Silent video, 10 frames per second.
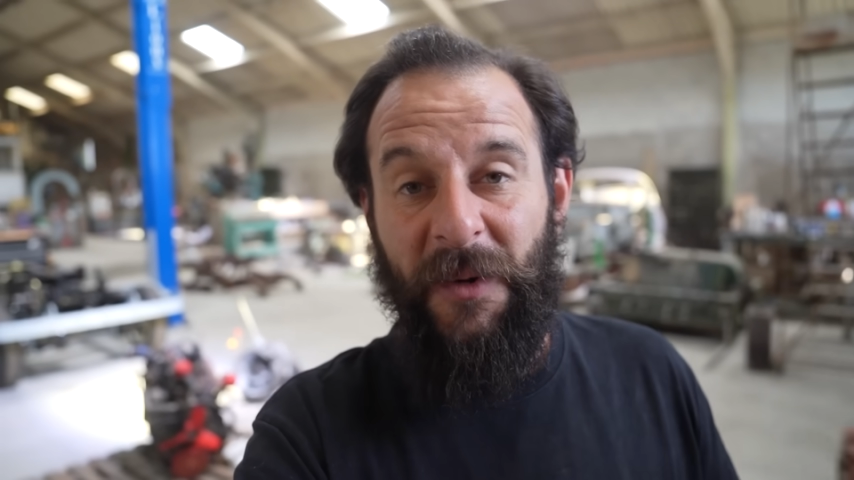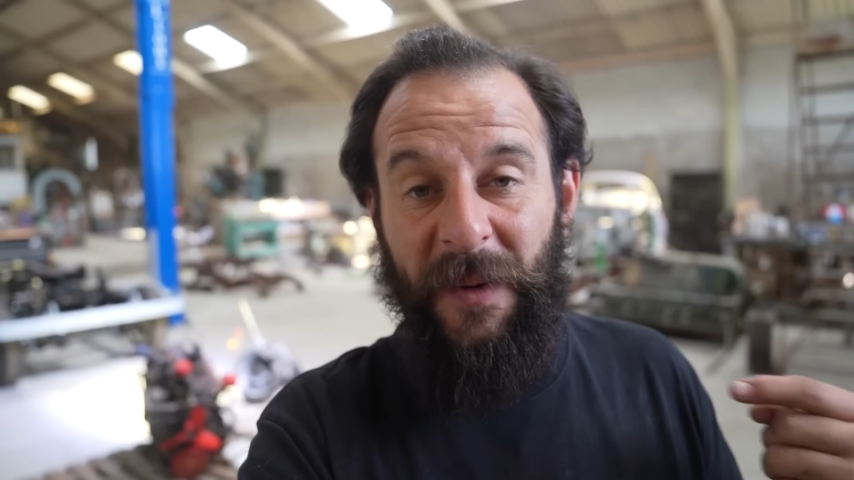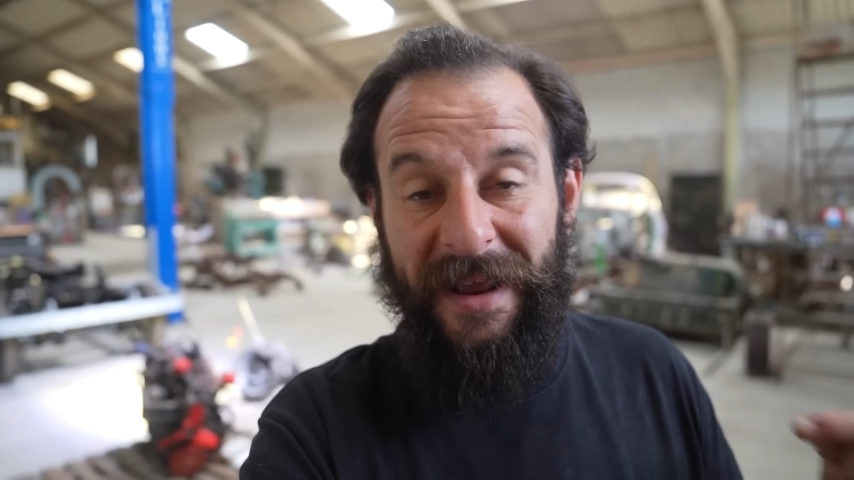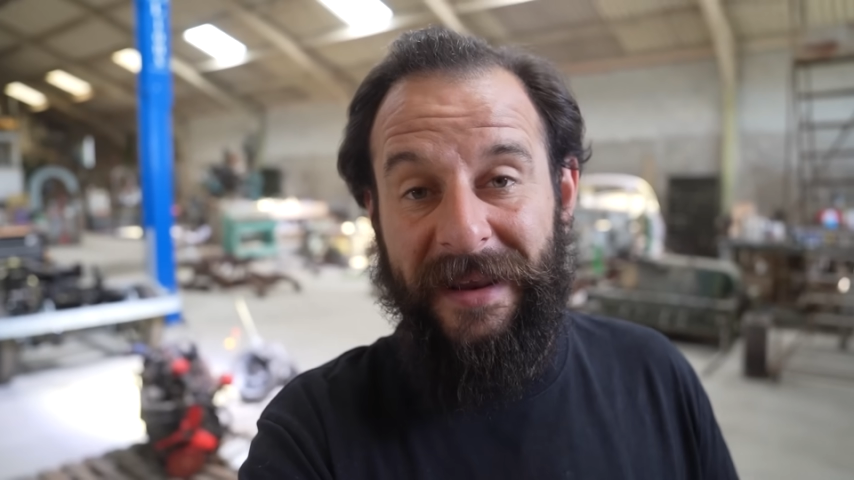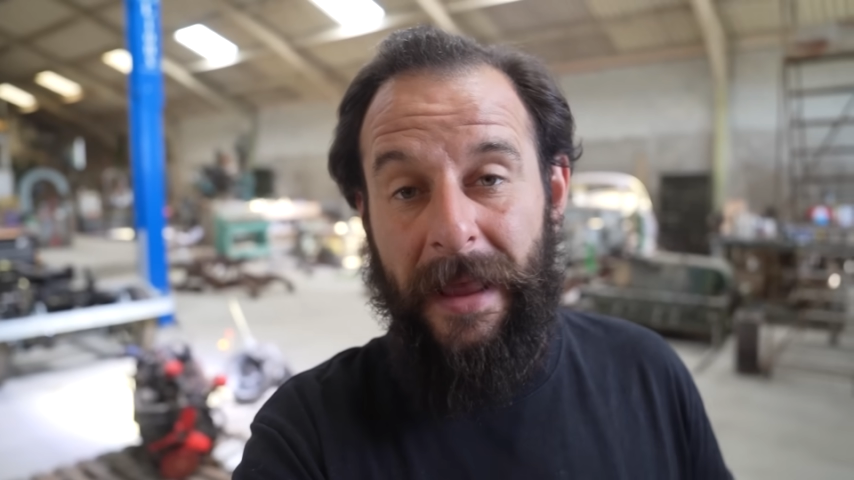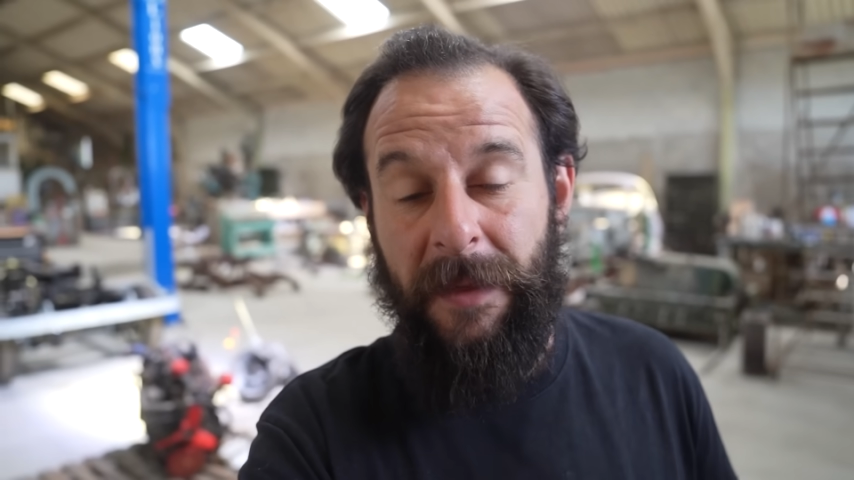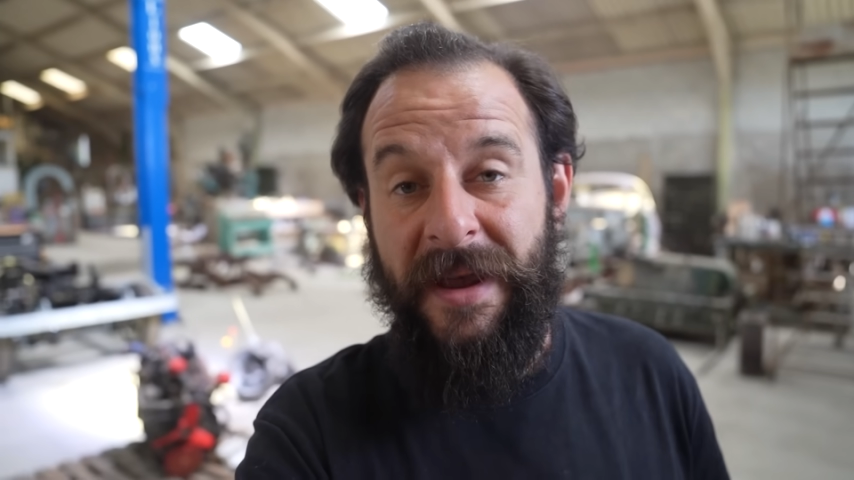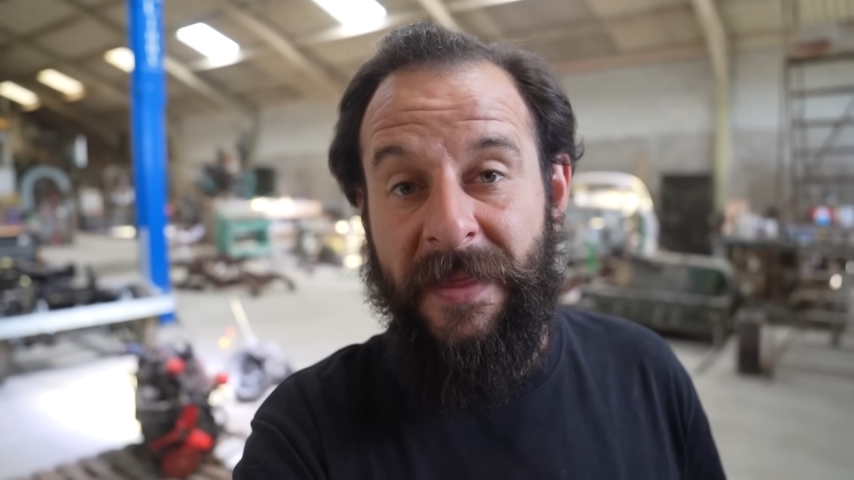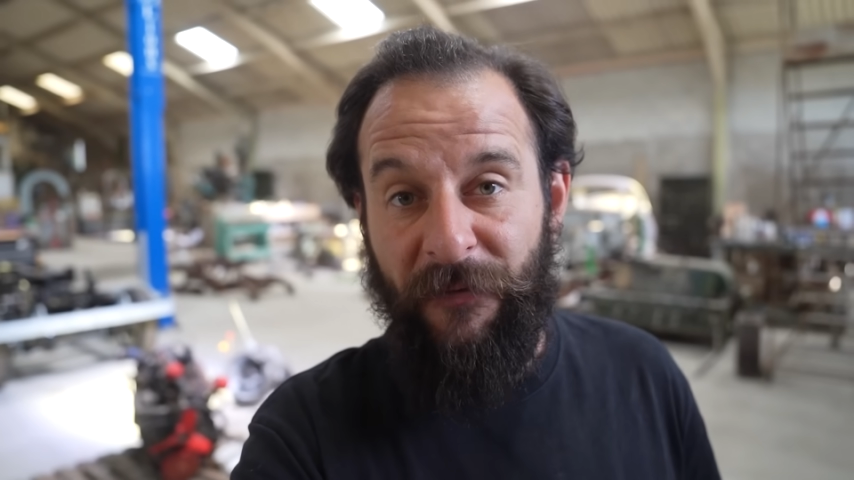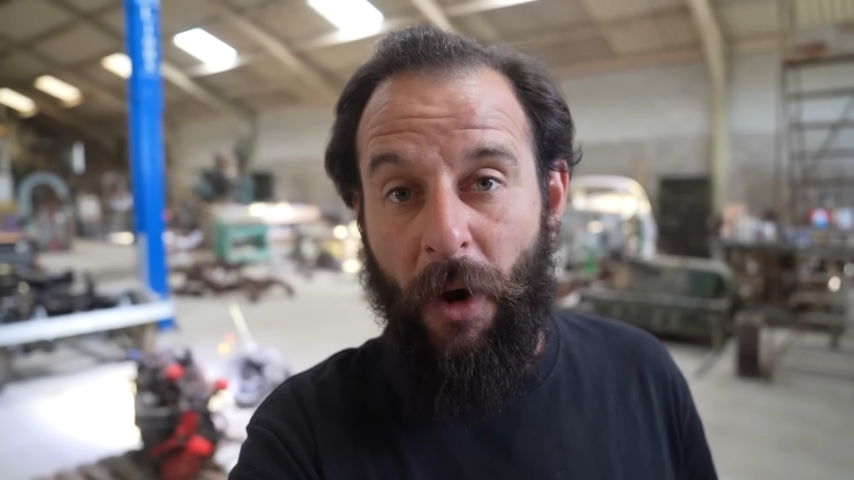we're going to get them
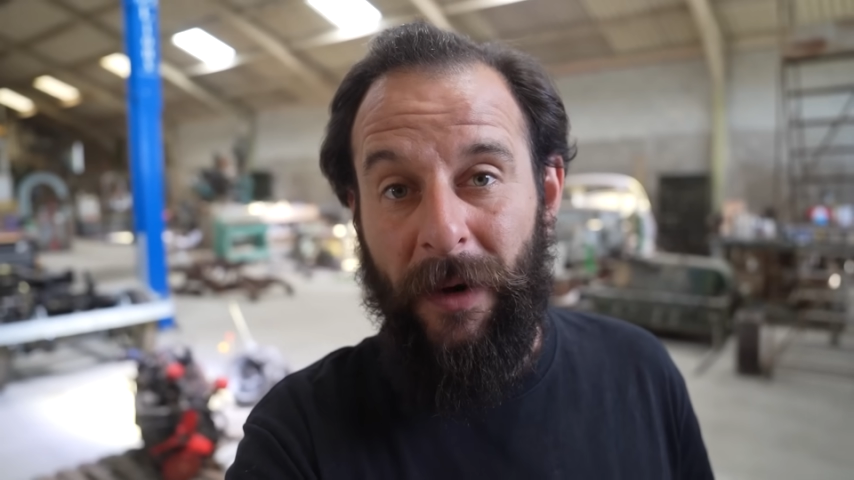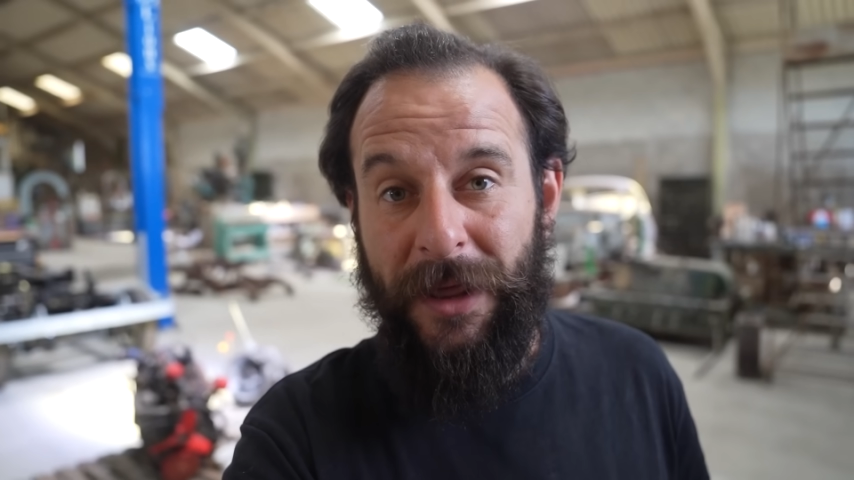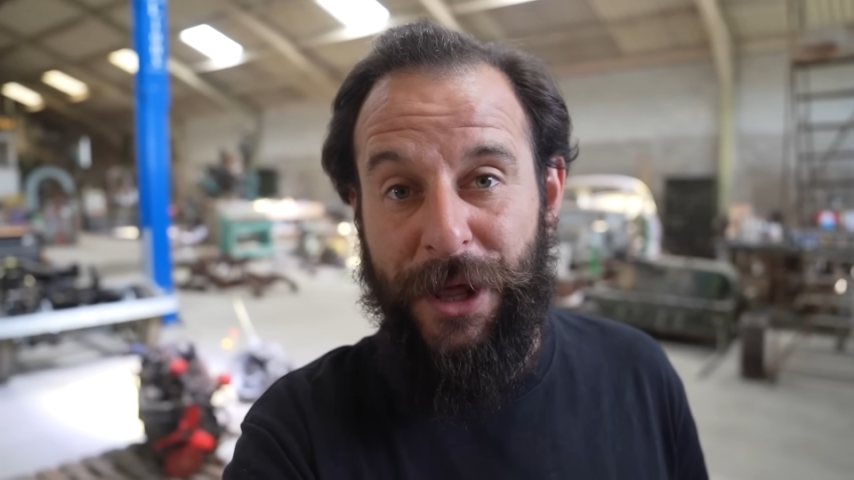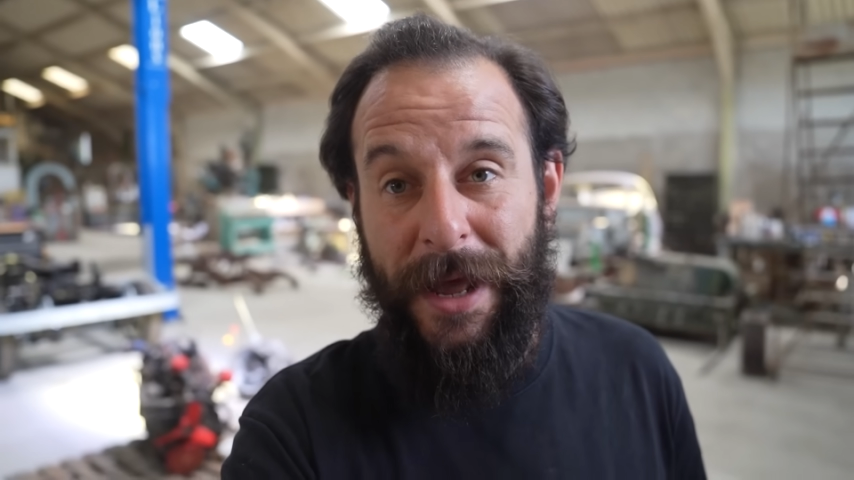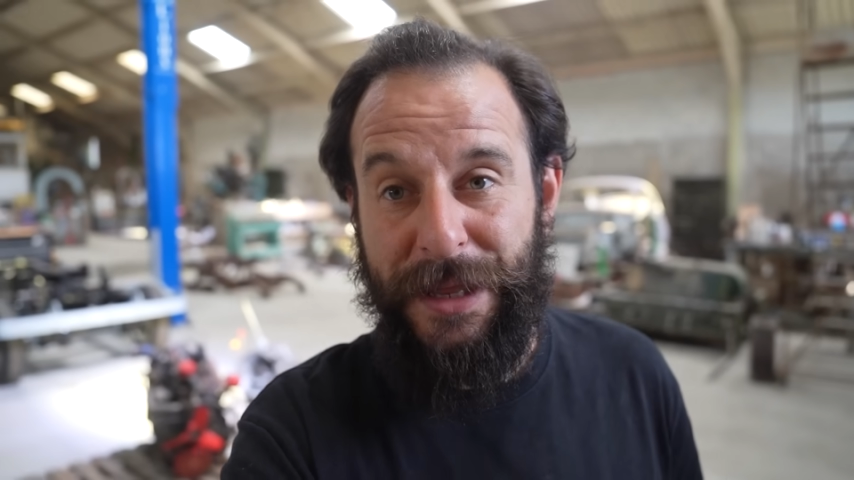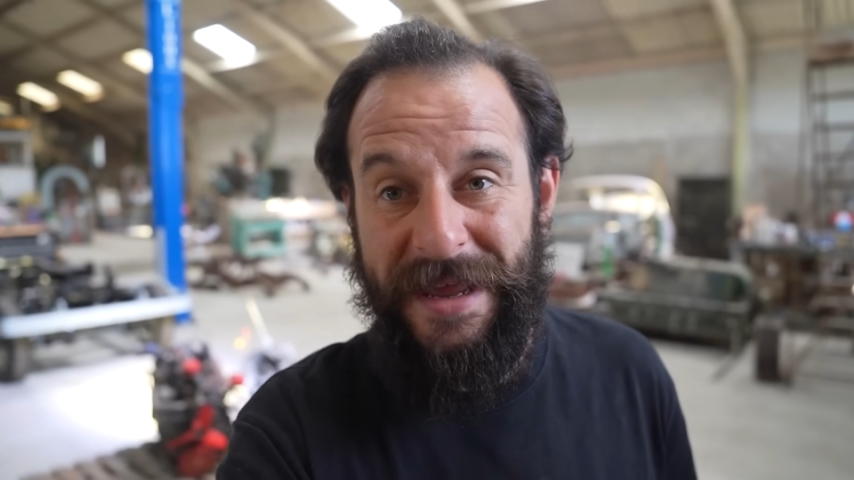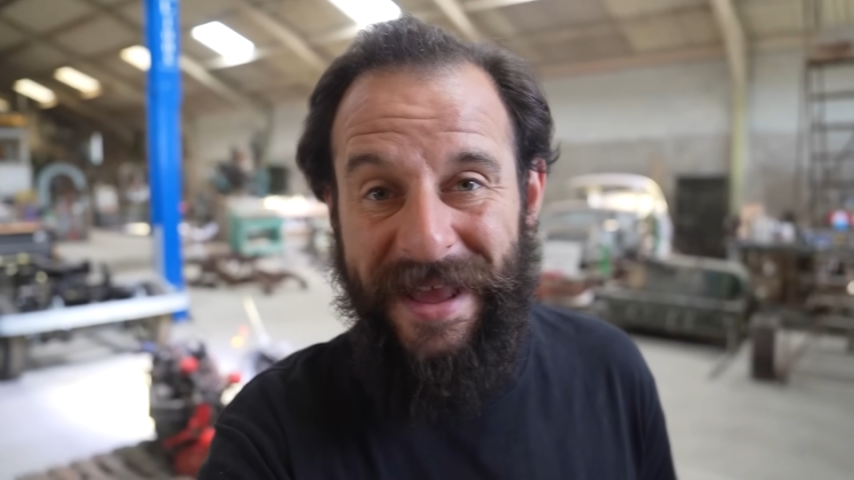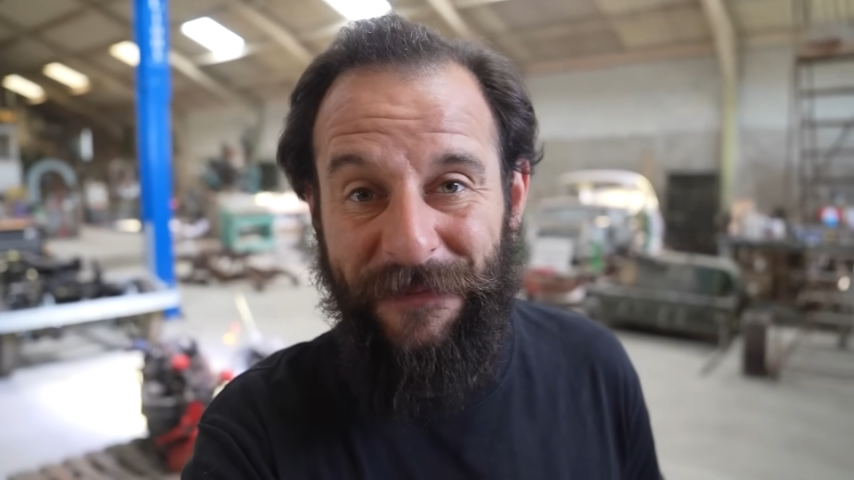in the rolling chassis,